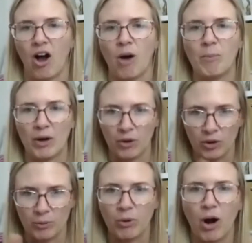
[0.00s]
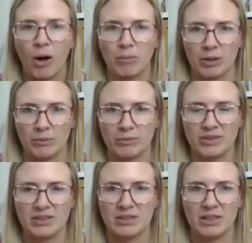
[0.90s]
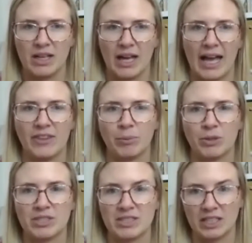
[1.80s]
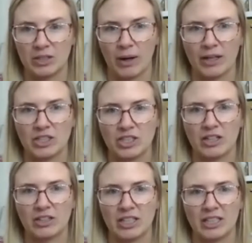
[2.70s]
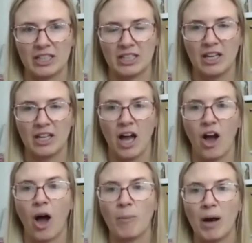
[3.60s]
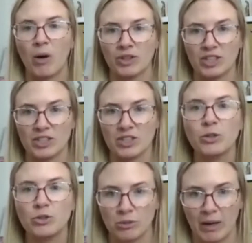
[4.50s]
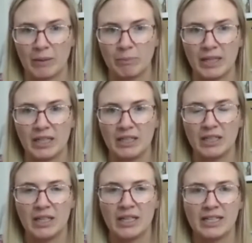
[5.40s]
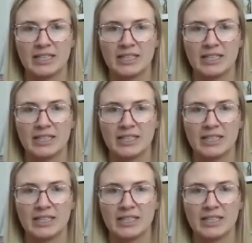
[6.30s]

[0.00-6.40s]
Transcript: about all the problems and the person sitting in the rocking chair thinking about what the solution might be mm-hmm.